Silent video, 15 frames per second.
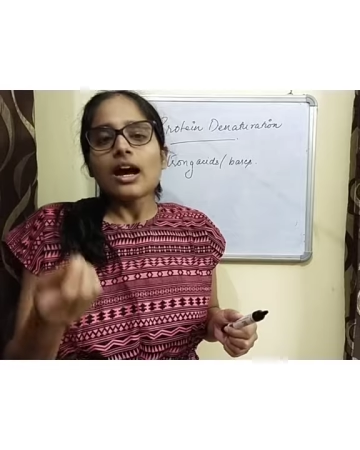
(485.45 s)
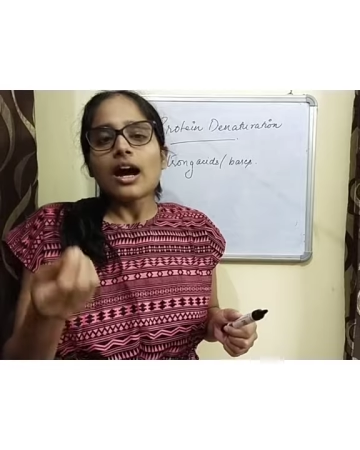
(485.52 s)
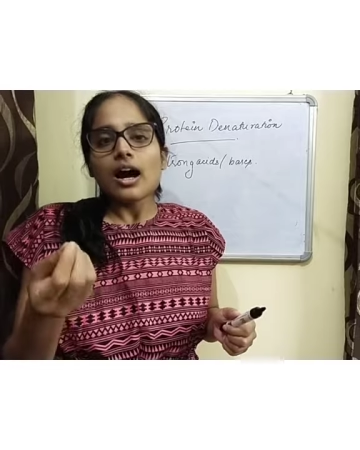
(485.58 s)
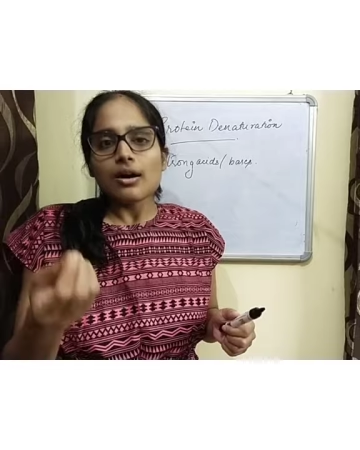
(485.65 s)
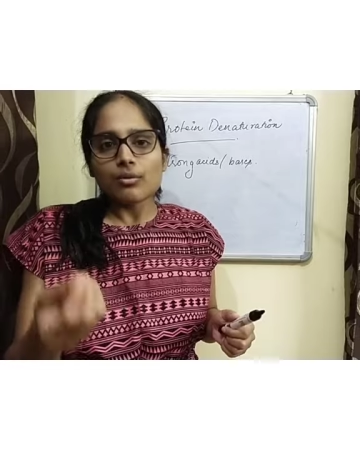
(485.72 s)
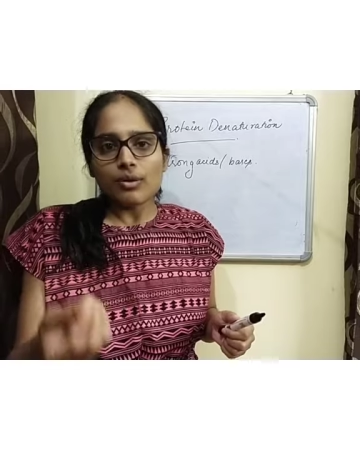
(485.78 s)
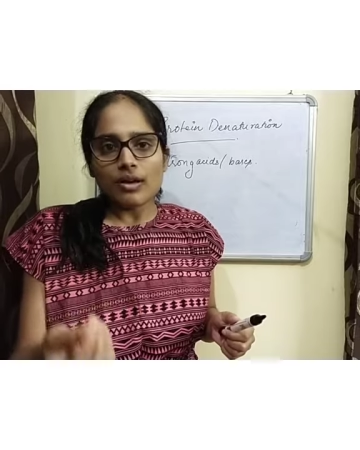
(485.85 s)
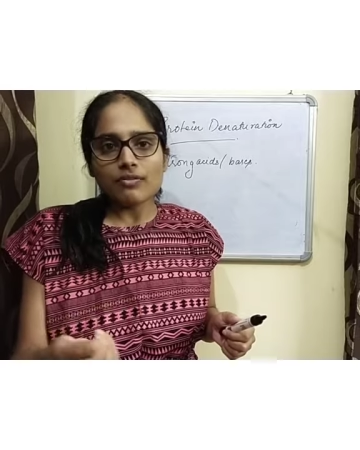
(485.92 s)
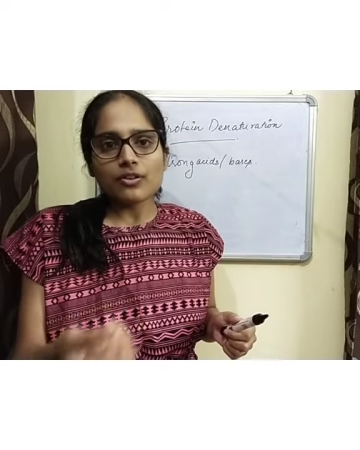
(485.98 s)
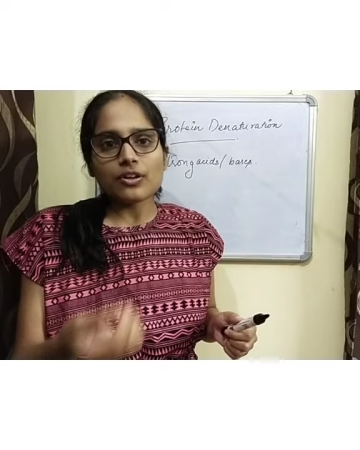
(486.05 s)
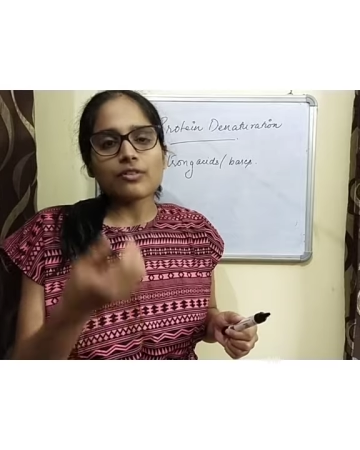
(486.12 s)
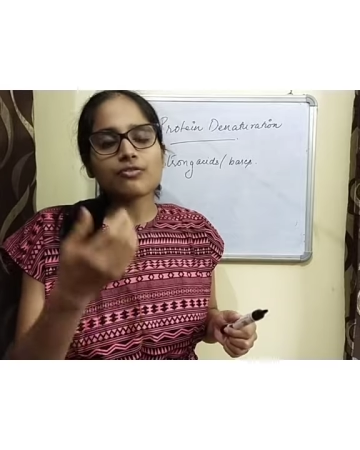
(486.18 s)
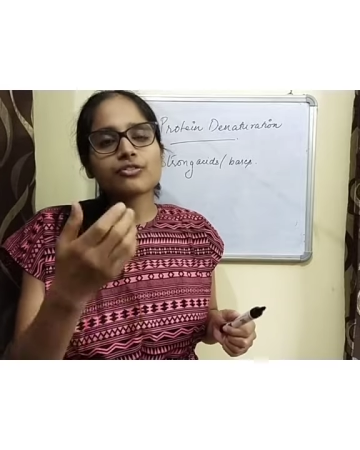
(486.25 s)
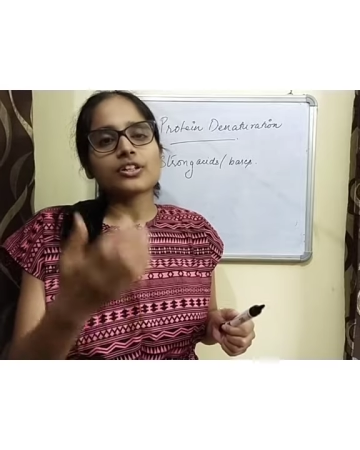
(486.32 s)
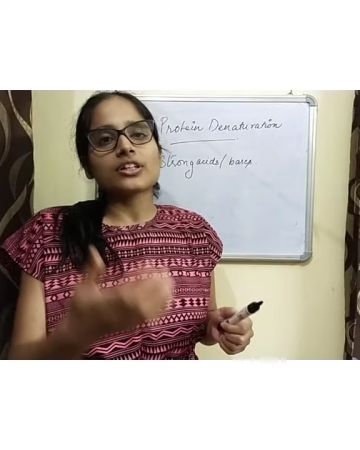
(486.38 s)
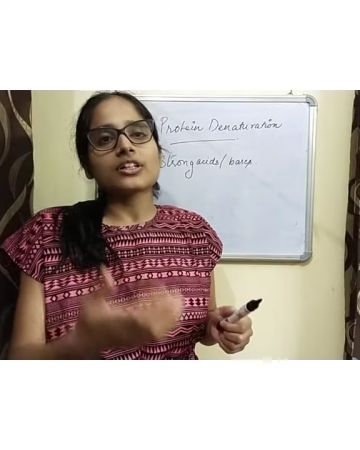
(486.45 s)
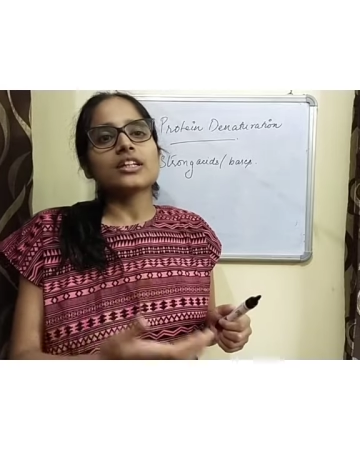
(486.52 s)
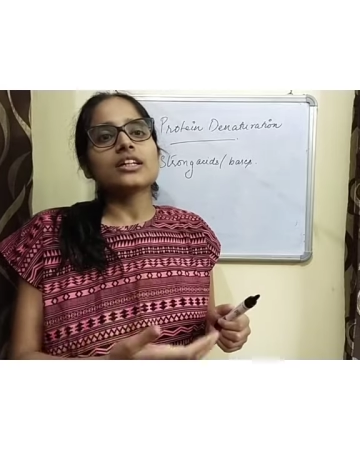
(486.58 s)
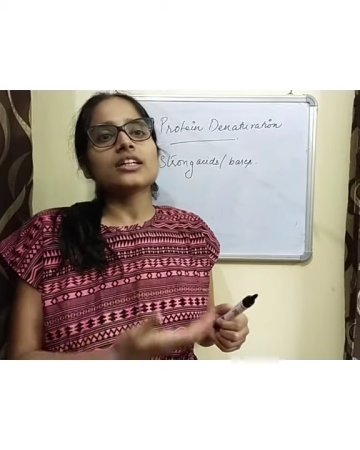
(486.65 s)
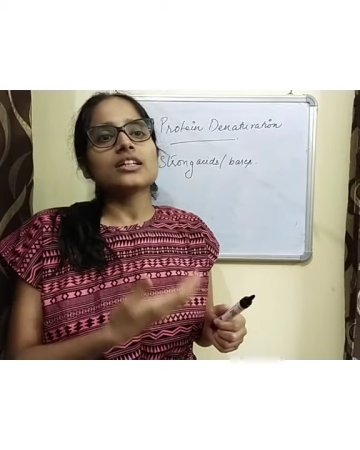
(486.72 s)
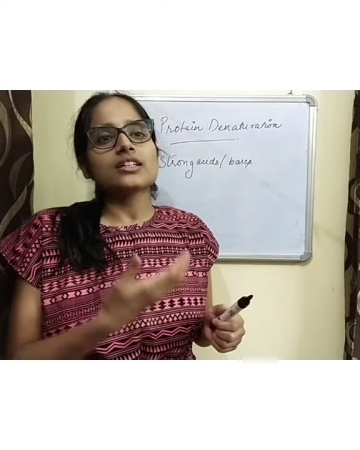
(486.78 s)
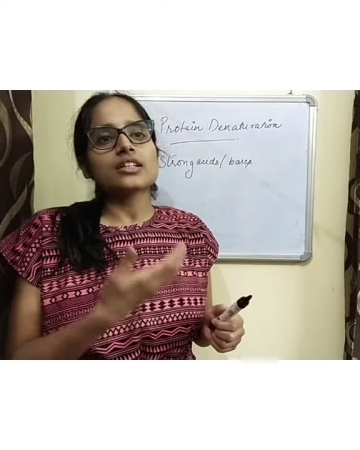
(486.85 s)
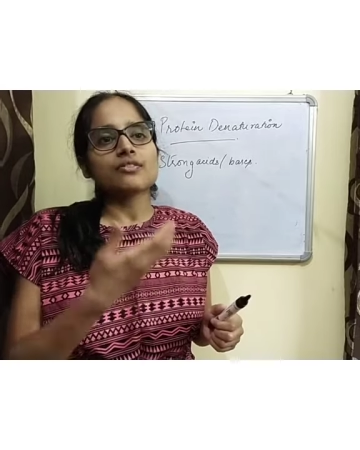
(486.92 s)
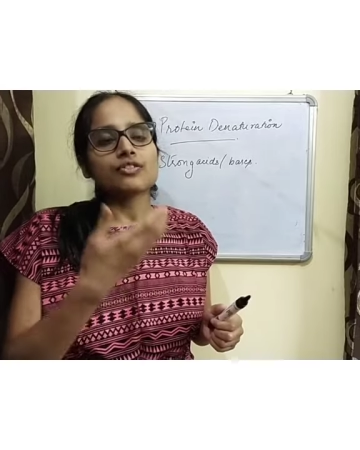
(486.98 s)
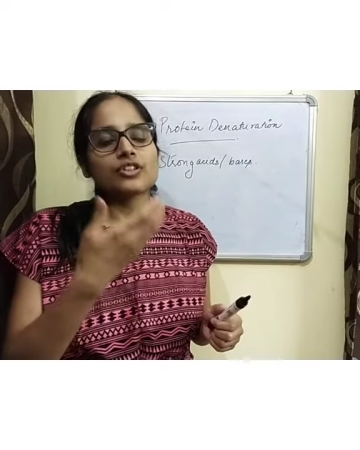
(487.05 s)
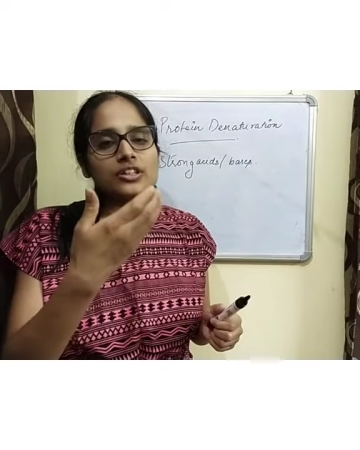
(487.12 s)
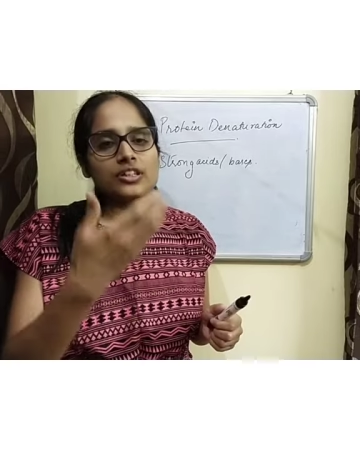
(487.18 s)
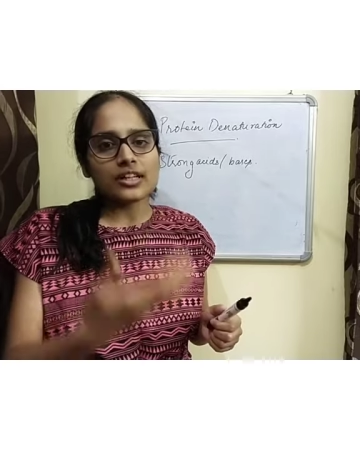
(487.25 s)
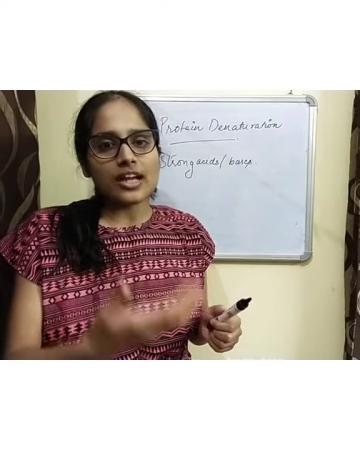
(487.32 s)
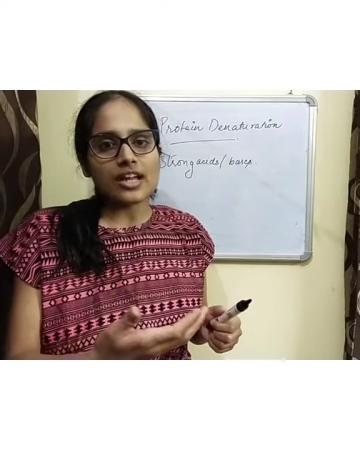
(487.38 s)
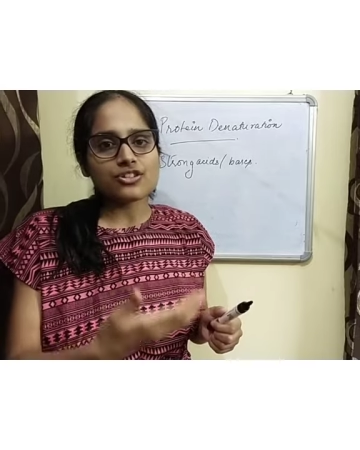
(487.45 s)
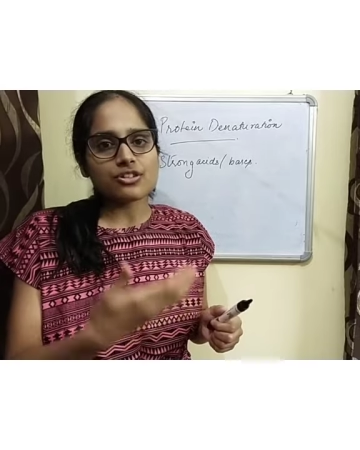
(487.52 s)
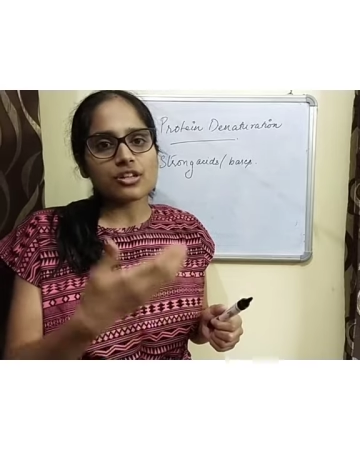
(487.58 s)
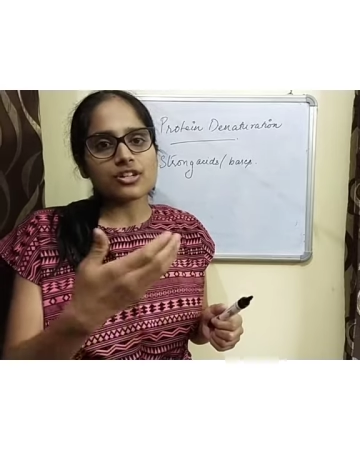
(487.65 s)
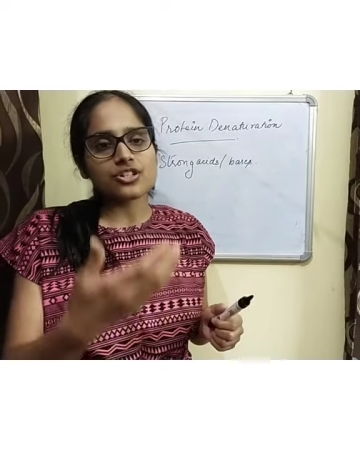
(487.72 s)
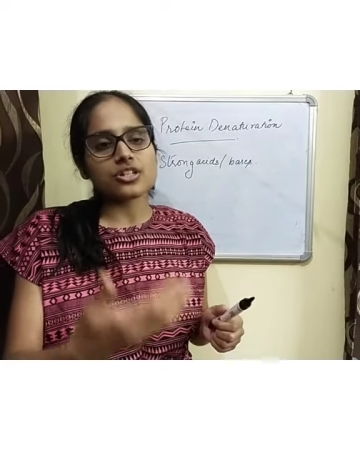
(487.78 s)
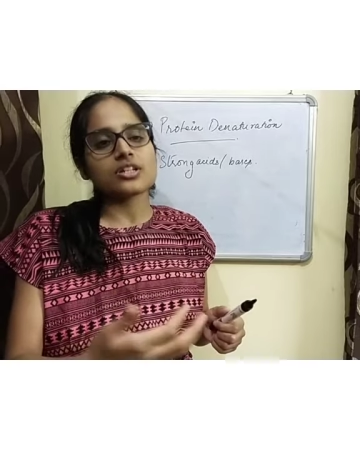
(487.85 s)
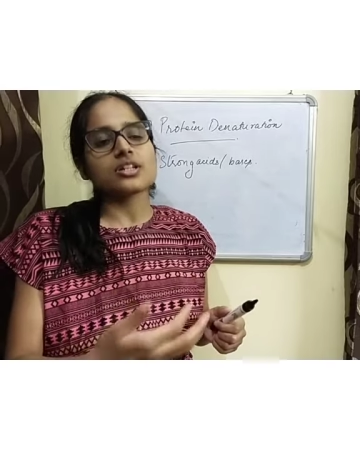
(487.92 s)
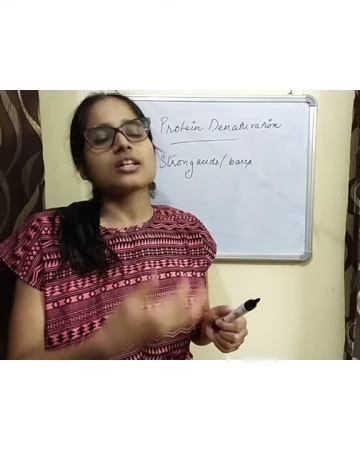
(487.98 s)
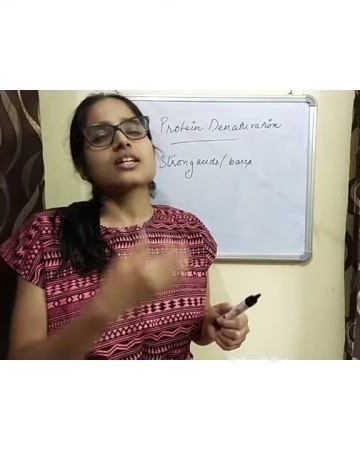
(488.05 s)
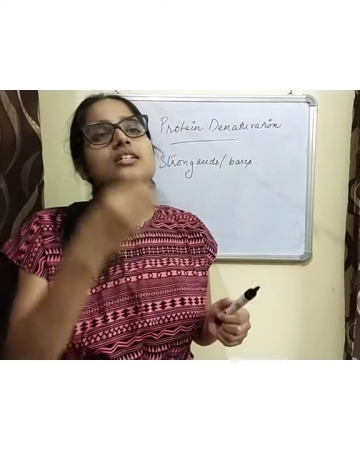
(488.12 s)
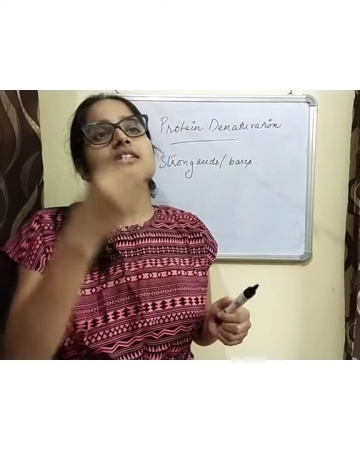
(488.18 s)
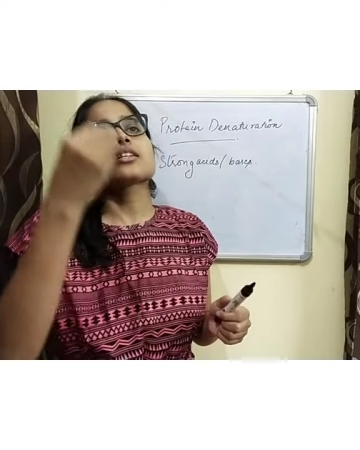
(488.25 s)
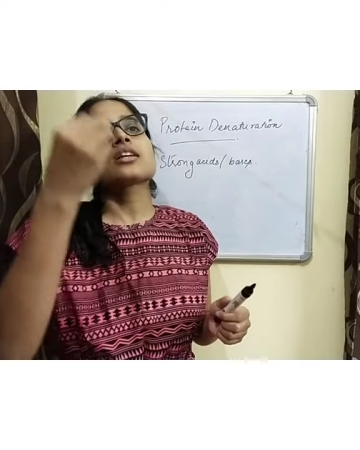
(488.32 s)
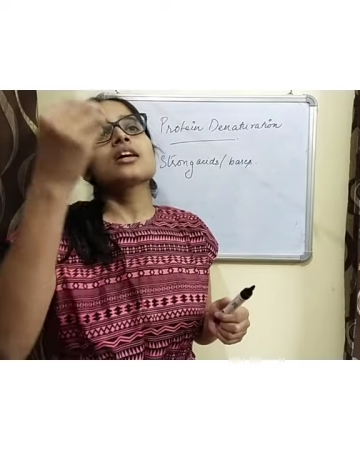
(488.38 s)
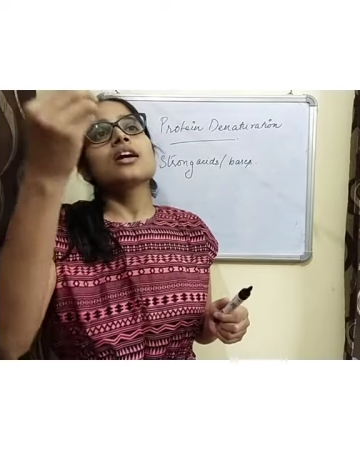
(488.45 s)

However, if the denaturation is